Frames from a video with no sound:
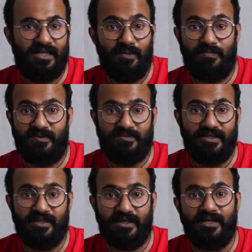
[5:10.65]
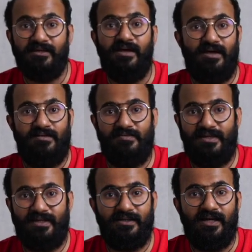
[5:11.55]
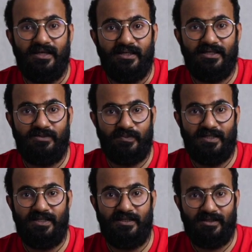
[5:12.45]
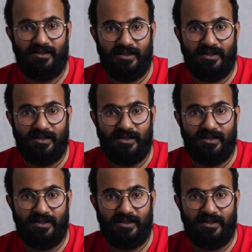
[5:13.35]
keep thinking, then it will